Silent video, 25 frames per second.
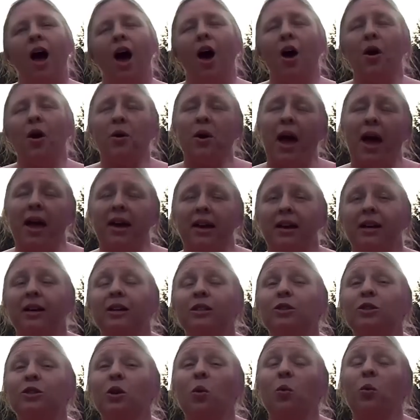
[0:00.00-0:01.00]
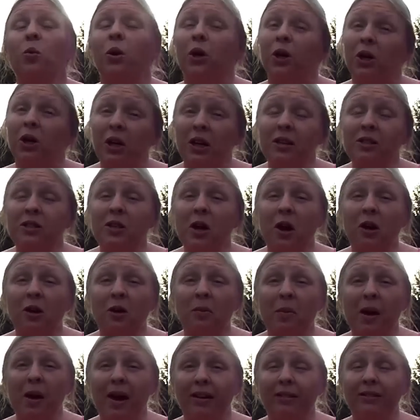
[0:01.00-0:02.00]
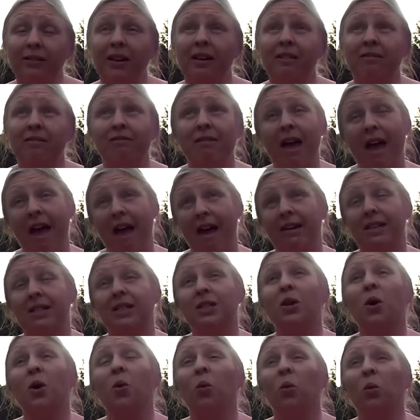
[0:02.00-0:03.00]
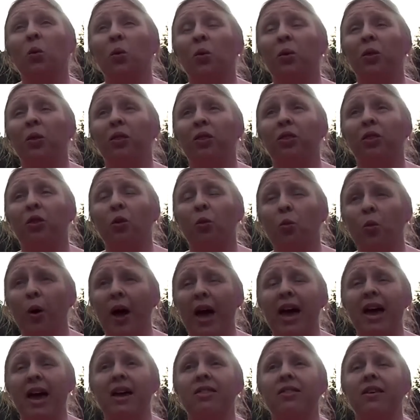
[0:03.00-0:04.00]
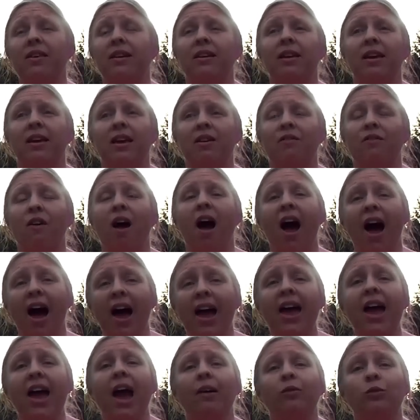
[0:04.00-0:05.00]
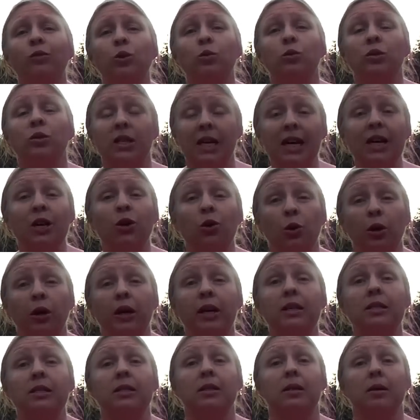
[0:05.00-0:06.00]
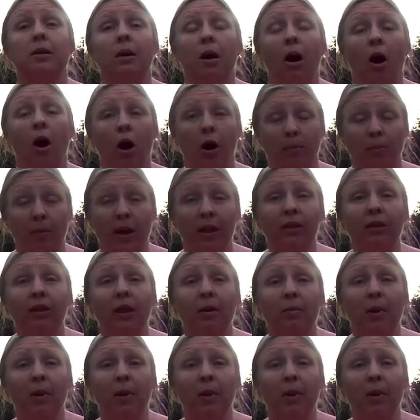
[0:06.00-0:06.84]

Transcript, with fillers: Okay, so we're going to talk about next the way that if I have to decrease our monthly